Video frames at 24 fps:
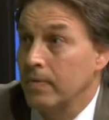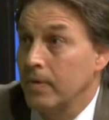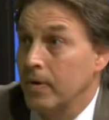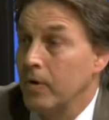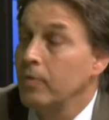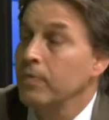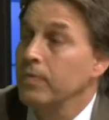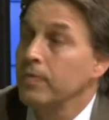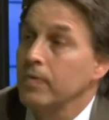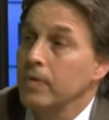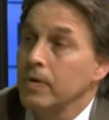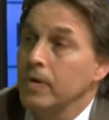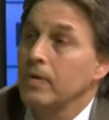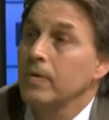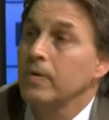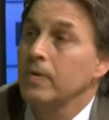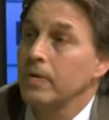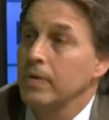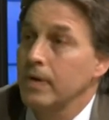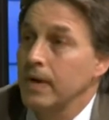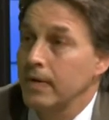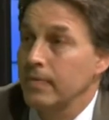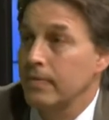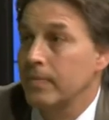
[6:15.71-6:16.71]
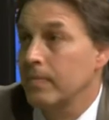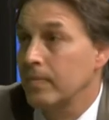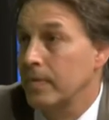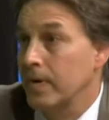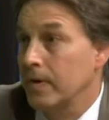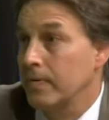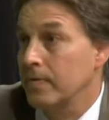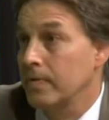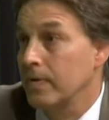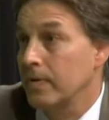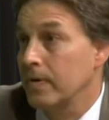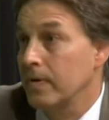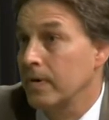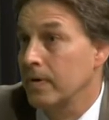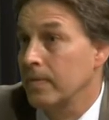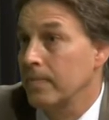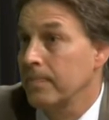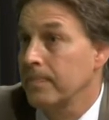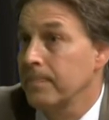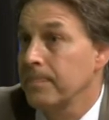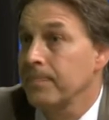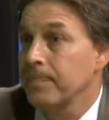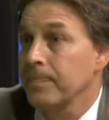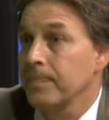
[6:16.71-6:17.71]
Hopefully you learn that from wrestling and
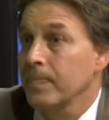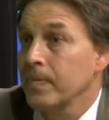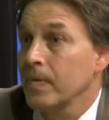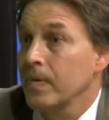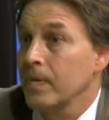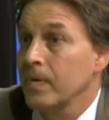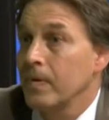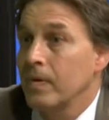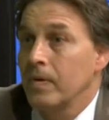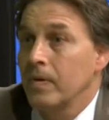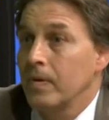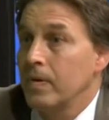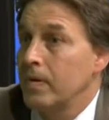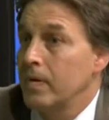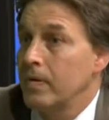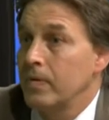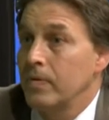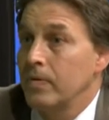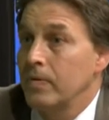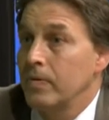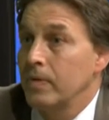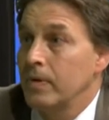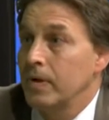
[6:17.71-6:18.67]
do